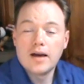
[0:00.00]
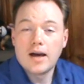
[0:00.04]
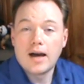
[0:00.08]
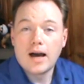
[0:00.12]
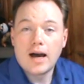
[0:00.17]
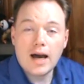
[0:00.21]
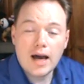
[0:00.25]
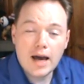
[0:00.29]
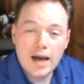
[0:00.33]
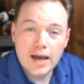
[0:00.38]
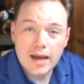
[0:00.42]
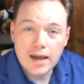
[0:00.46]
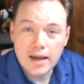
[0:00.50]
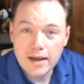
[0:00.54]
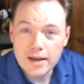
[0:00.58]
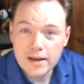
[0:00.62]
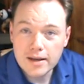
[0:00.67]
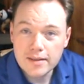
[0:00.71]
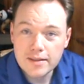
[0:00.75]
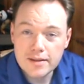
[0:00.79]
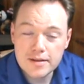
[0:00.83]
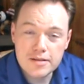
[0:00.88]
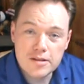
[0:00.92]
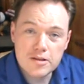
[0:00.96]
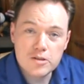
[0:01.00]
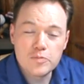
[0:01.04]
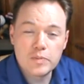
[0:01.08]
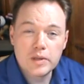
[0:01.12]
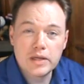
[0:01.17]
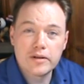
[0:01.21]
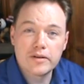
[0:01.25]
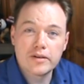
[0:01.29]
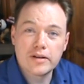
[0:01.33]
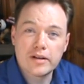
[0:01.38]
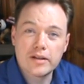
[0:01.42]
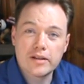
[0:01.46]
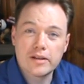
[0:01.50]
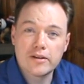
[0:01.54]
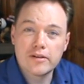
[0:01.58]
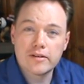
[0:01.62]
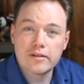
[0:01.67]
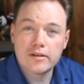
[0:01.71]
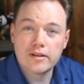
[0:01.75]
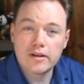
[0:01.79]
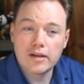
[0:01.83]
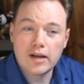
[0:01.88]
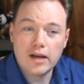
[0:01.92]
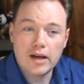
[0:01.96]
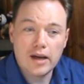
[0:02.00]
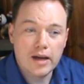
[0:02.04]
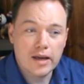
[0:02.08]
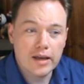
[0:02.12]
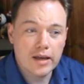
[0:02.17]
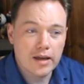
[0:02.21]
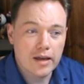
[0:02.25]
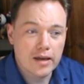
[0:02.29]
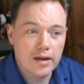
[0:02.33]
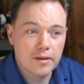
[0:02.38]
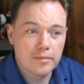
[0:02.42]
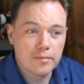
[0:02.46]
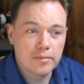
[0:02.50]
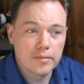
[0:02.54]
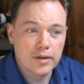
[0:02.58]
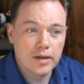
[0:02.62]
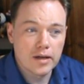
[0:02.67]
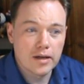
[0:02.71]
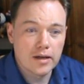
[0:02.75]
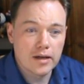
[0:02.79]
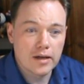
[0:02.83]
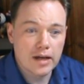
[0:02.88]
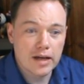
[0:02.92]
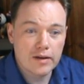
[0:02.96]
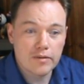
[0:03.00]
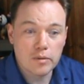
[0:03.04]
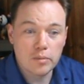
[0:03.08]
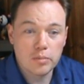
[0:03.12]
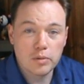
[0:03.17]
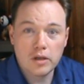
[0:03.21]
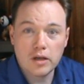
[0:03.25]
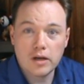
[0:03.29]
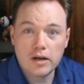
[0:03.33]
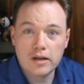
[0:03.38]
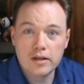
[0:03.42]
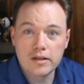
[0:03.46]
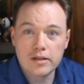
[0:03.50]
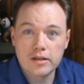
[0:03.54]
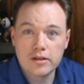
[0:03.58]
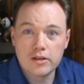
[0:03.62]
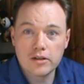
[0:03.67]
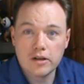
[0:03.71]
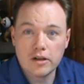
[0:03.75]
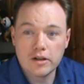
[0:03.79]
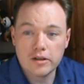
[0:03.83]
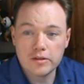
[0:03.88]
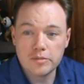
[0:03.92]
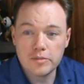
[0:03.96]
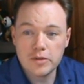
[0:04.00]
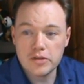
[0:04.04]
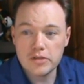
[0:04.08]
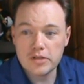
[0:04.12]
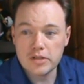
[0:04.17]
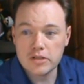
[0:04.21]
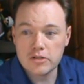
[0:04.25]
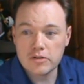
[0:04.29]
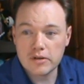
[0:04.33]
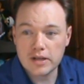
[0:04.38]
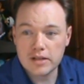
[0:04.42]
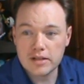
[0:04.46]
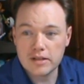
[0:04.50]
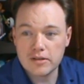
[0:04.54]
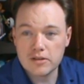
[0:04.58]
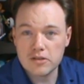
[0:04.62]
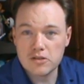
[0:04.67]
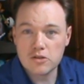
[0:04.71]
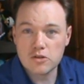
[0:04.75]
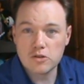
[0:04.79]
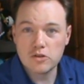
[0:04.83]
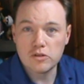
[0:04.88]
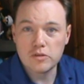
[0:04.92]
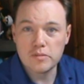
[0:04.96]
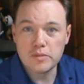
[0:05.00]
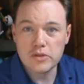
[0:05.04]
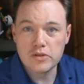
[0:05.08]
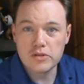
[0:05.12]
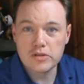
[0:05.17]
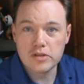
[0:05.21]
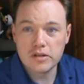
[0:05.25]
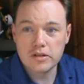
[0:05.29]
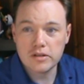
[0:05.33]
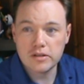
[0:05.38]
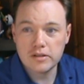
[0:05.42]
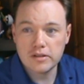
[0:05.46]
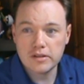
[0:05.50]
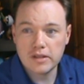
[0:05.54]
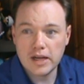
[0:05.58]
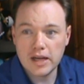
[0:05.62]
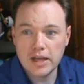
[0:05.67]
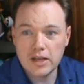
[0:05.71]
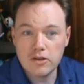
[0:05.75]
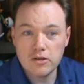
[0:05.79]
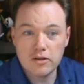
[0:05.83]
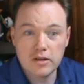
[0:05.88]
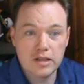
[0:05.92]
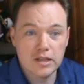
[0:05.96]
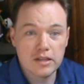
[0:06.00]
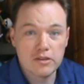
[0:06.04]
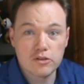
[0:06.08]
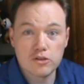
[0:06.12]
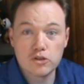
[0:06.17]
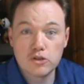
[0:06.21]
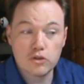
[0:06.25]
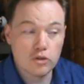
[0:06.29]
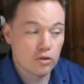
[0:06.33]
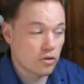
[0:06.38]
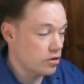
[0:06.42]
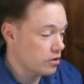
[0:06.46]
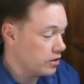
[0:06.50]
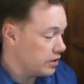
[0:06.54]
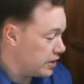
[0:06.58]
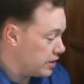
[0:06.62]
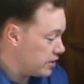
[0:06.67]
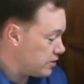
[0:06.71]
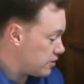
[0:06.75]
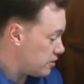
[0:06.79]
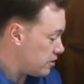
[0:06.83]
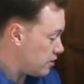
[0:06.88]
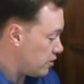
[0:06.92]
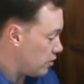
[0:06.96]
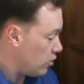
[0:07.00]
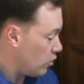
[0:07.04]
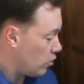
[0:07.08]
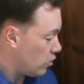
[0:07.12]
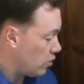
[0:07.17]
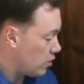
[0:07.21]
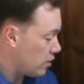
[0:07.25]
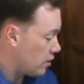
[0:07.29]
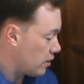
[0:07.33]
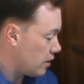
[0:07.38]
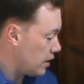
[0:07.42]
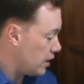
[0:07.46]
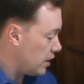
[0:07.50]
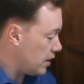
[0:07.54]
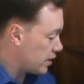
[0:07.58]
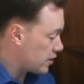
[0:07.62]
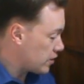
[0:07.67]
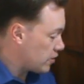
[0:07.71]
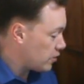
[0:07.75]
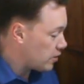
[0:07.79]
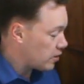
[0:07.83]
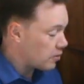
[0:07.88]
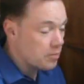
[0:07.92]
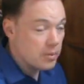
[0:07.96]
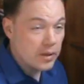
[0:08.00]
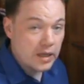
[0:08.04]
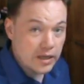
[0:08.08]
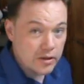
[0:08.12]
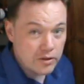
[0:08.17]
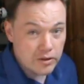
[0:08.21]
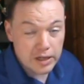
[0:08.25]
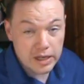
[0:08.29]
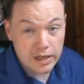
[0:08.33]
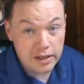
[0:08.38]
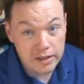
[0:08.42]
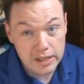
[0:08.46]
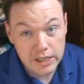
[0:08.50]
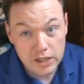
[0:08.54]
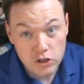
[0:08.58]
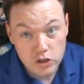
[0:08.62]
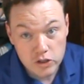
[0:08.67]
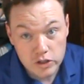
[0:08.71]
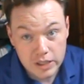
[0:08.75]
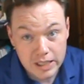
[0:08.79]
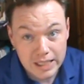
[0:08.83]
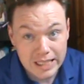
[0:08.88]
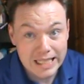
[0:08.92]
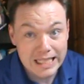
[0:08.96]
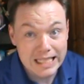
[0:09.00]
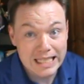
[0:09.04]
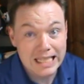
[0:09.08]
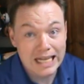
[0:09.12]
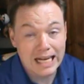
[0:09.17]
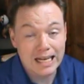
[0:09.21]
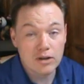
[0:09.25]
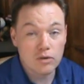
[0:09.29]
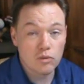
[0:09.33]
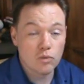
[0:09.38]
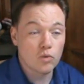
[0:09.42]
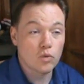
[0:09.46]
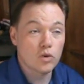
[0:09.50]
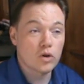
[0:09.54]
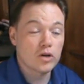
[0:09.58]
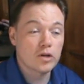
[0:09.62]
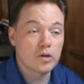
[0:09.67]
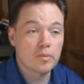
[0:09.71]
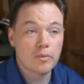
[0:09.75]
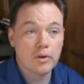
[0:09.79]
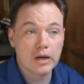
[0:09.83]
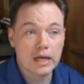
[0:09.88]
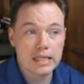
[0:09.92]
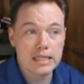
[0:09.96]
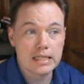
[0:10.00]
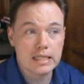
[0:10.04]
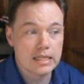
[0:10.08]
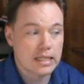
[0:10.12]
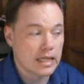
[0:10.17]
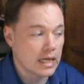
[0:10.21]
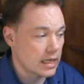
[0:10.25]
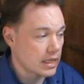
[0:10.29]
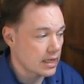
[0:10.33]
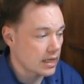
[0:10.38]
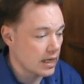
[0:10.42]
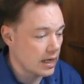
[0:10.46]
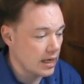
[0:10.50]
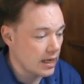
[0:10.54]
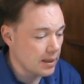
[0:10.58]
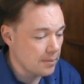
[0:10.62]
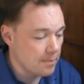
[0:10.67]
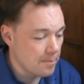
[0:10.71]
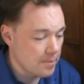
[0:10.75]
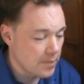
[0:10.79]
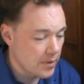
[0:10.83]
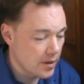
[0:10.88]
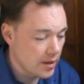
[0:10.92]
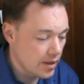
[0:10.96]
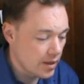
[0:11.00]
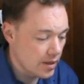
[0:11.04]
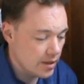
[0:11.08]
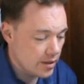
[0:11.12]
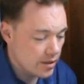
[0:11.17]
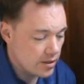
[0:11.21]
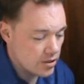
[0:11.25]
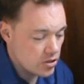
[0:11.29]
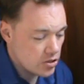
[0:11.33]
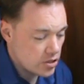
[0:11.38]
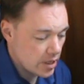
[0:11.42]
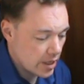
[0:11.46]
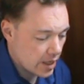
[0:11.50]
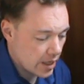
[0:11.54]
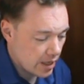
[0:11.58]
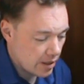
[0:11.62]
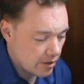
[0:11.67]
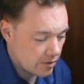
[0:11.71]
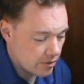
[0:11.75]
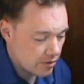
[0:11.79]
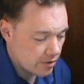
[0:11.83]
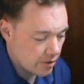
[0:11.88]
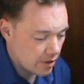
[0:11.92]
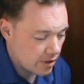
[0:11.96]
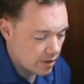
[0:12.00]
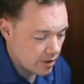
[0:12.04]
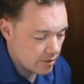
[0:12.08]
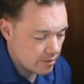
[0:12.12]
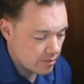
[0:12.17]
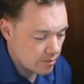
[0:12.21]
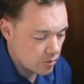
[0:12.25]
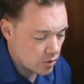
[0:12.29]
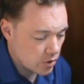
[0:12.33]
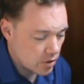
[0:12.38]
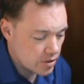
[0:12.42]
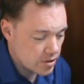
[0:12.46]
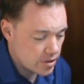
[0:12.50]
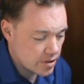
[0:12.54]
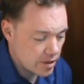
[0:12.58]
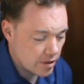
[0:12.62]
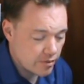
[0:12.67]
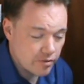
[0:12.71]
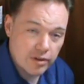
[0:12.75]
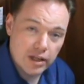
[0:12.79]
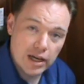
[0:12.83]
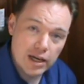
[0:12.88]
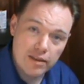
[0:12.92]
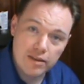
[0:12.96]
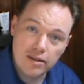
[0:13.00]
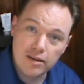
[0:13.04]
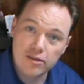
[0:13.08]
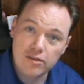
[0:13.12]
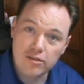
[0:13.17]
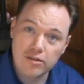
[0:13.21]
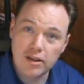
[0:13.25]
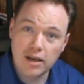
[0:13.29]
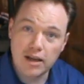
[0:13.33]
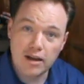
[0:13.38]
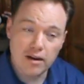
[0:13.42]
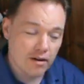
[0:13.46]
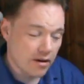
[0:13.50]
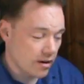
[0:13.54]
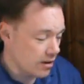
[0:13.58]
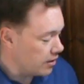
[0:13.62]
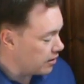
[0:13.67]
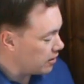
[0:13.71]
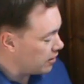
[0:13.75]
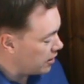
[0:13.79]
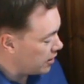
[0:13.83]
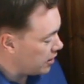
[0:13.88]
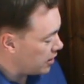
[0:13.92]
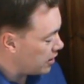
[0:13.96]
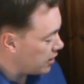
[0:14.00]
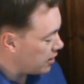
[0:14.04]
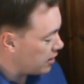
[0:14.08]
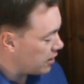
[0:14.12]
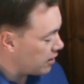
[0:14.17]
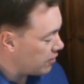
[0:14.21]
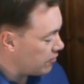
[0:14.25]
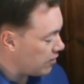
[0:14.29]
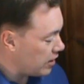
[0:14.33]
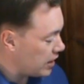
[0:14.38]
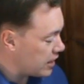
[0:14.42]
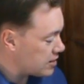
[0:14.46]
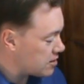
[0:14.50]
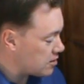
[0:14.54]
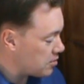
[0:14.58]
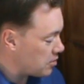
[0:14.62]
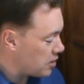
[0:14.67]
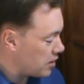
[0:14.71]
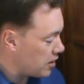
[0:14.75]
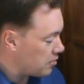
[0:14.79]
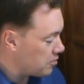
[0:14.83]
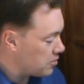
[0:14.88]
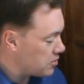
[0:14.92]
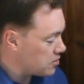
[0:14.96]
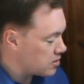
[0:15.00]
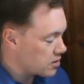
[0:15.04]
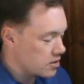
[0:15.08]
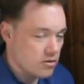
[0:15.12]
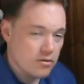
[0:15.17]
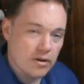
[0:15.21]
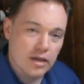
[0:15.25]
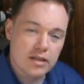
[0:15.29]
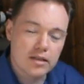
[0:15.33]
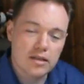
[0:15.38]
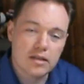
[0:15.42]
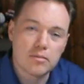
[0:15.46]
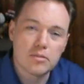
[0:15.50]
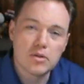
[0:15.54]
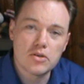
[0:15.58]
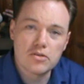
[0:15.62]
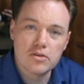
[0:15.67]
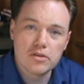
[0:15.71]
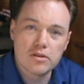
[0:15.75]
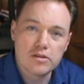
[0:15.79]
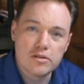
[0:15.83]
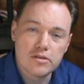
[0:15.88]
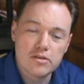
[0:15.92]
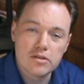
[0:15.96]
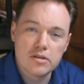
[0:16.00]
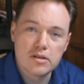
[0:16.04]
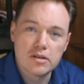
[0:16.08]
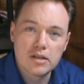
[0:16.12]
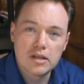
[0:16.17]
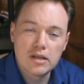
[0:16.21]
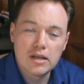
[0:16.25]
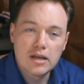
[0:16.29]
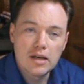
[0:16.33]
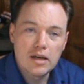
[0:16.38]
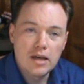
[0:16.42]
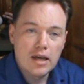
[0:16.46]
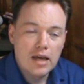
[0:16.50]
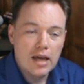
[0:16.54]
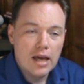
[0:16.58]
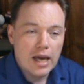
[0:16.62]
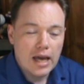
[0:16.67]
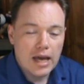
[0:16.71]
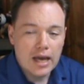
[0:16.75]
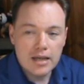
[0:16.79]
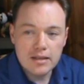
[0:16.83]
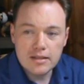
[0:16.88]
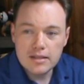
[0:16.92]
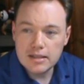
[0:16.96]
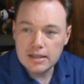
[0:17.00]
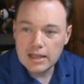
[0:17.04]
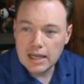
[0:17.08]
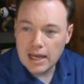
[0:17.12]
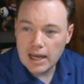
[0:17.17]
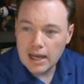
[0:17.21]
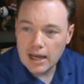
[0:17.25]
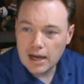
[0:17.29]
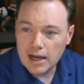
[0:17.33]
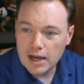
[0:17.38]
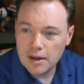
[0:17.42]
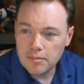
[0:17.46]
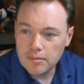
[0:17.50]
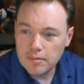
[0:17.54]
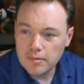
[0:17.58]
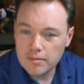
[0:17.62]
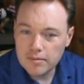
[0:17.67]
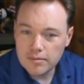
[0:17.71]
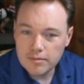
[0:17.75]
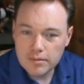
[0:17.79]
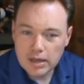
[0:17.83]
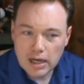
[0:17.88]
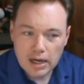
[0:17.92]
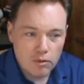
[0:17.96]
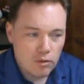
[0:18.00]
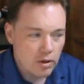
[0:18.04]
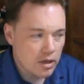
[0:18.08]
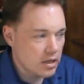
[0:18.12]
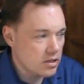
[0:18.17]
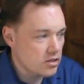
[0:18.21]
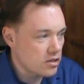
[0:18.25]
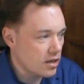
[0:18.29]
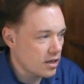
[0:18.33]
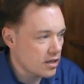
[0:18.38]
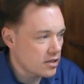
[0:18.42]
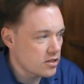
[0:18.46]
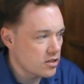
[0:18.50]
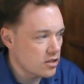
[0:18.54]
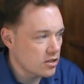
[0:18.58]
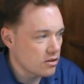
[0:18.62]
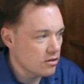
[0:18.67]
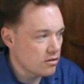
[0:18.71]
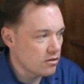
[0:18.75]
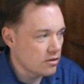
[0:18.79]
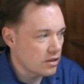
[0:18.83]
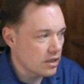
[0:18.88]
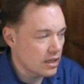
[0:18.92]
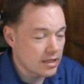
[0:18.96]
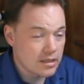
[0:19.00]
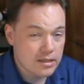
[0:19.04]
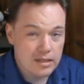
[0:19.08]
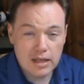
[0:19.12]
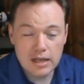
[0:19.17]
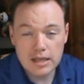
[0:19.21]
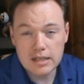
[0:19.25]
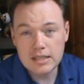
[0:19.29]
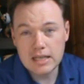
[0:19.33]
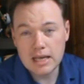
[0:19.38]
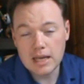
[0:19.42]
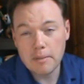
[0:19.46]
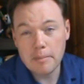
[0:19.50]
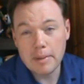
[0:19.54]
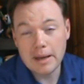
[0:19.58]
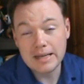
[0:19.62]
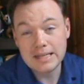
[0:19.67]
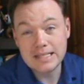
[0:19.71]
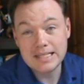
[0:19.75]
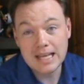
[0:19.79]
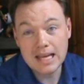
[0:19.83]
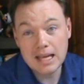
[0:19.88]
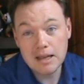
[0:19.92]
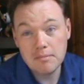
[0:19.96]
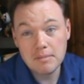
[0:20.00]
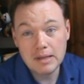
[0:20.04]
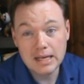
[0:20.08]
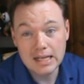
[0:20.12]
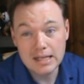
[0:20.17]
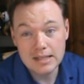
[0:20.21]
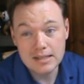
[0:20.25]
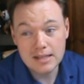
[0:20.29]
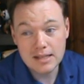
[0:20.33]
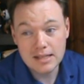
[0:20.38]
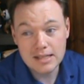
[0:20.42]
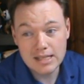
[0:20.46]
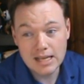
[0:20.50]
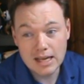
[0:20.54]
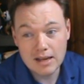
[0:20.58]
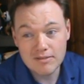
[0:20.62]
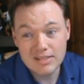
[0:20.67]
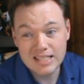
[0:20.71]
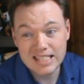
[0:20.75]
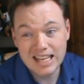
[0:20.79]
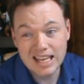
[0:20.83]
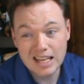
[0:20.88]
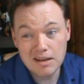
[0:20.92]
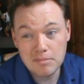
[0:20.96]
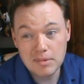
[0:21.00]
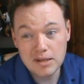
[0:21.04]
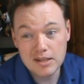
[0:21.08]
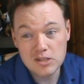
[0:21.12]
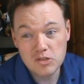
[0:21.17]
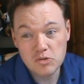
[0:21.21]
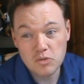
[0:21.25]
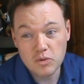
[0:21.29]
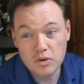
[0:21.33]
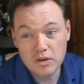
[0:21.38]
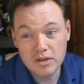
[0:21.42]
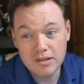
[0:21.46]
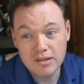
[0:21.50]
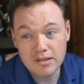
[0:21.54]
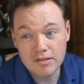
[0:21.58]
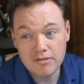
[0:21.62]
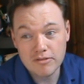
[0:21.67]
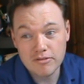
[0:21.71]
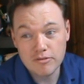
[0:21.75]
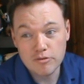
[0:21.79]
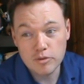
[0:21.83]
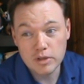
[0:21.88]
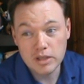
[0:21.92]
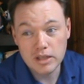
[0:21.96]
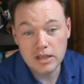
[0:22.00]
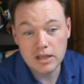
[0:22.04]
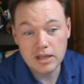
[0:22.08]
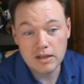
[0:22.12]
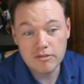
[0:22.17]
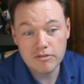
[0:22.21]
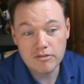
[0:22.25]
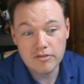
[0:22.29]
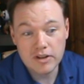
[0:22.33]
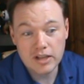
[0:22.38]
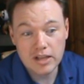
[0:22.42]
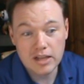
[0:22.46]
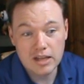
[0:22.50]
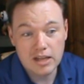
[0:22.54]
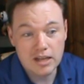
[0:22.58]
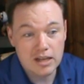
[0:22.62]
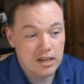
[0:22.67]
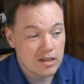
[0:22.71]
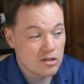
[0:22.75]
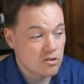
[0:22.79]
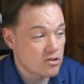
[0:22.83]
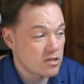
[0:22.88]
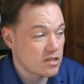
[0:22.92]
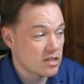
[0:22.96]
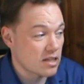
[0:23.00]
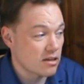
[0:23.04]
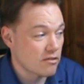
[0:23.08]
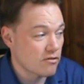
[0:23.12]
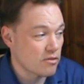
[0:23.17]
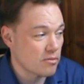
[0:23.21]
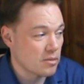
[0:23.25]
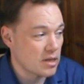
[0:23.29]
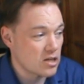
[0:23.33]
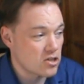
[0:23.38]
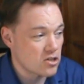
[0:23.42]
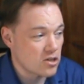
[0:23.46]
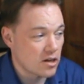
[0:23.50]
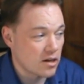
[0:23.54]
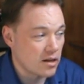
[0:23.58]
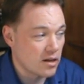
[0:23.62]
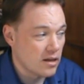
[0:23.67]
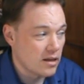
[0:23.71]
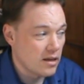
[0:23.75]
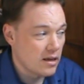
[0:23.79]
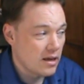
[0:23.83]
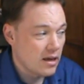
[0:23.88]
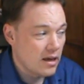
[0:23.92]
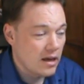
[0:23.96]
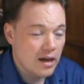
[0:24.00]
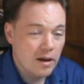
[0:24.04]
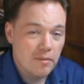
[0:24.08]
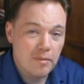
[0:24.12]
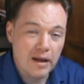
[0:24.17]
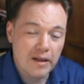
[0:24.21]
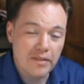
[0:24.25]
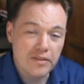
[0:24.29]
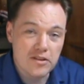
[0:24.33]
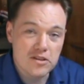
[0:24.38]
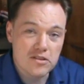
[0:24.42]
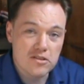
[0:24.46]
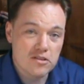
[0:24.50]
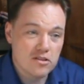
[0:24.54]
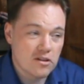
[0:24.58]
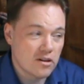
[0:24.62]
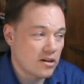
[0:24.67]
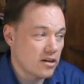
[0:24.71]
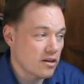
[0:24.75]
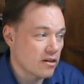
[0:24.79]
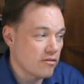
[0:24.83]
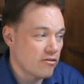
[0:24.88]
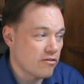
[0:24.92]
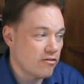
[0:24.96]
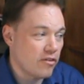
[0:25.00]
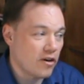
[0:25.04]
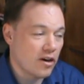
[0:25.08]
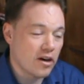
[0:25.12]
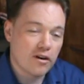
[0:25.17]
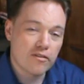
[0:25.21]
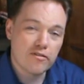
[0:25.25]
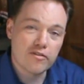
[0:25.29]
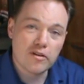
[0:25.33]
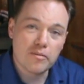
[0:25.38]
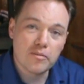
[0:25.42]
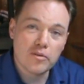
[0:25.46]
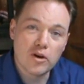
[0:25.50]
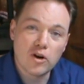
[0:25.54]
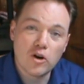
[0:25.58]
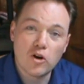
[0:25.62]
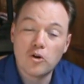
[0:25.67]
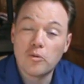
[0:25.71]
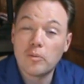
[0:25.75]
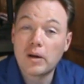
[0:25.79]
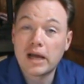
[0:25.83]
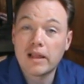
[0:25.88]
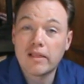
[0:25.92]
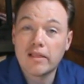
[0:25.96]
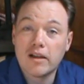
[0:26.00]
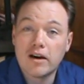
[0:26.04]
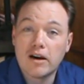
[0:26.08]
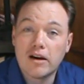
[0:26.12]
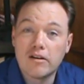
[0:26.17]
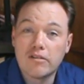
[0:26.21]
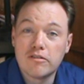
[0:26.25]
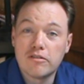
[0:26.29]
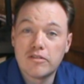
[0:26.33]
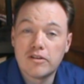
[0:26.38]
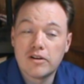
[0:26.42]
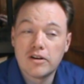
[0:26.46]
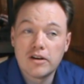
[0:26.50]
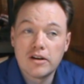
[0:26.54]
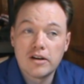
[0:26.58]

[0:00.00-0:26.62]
Hi, this is Peter Hilliard. I have a blog called Music Directing the School Musical, and you can either Google it or go to peterhilliard.wordpress.com to check out more stuff like this there and advice about music directing musicals. And today I want to talk to you. It's going to take about 10 minutes because I have 10 minutes worth of really fun and interesting information about the song Far From the Home I Love